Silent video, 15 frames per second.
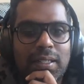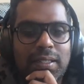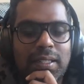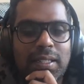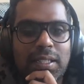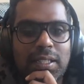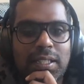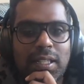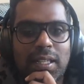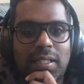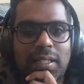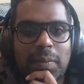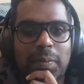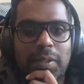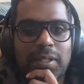Din and
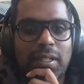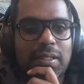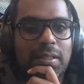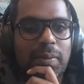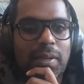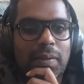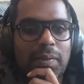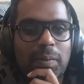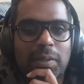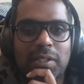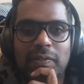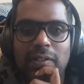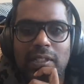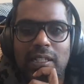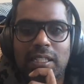Shanthi pretend to make Romesh
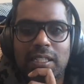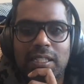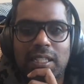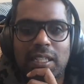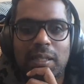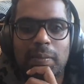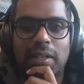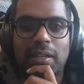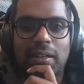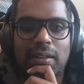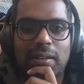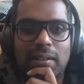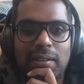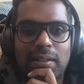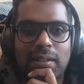feel like shit
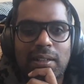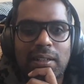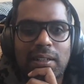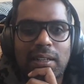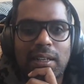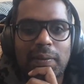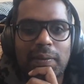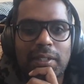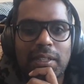about how he